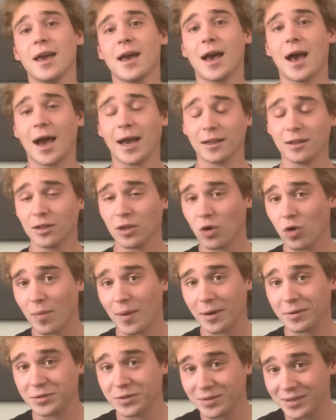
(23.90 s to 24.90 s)
I don't know
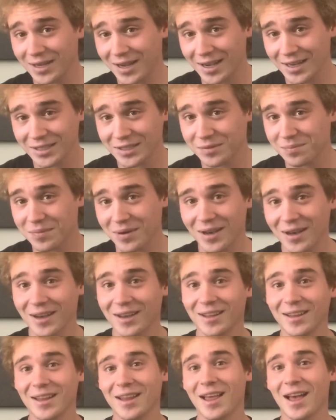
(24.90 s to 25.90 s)
about you guys, but
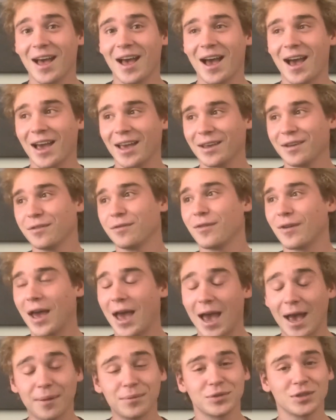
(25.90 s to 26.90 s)
I have
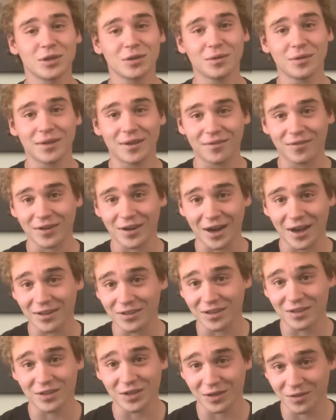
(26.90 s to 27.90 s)
absolutely forgotten
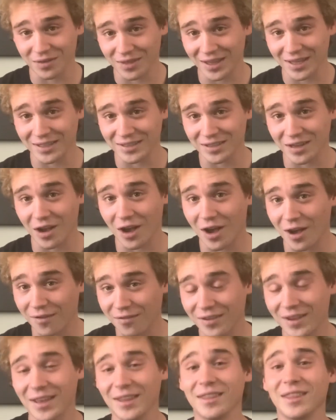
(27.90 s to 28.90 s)
to turn things off
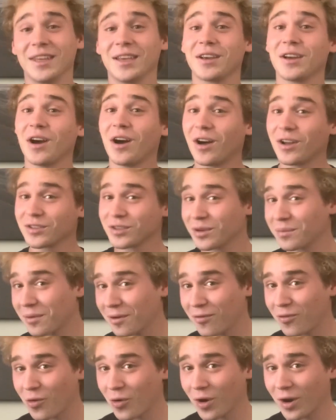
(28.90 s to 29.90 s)
in the console
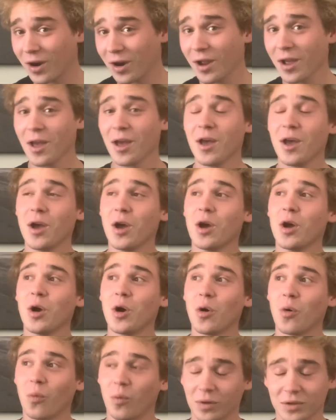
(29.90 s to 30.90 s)
before.
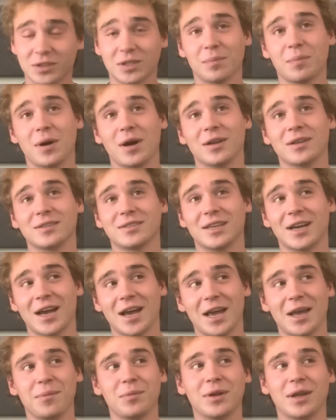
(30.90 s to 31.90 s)
Once upon a
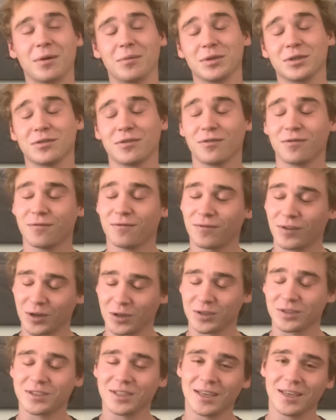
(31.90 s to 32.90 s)
time, when I was
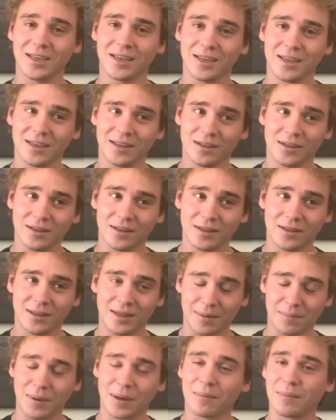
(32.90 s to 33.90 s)
first
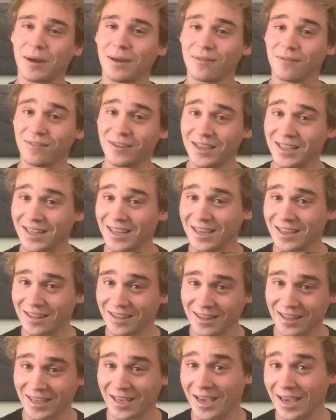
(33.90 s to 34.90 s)
dipping my feet in
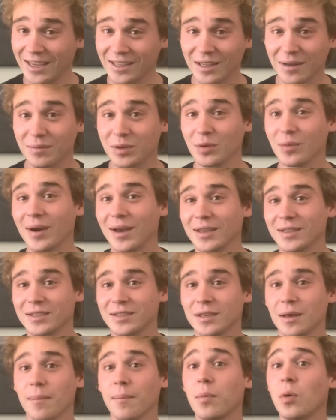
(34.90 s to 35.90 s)
the
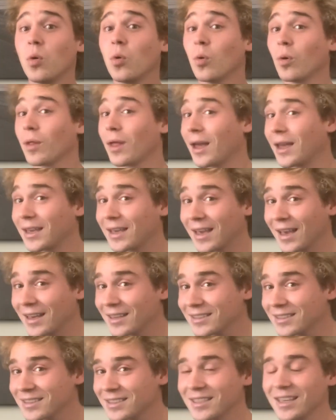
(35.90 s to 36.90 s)
AWS pool, I
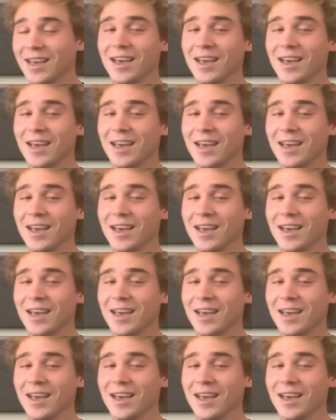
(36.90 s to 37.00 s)
guess,